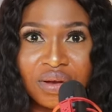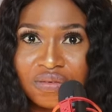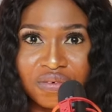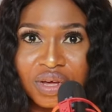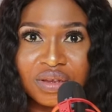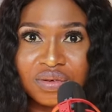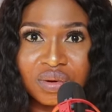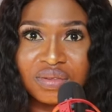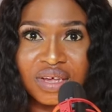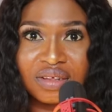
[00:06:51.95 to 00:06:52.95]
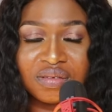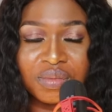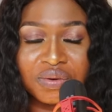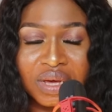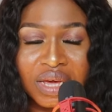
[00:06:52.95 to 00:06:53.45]
don't forget to contact
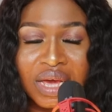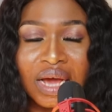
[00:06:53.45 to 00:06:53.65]
me, okay?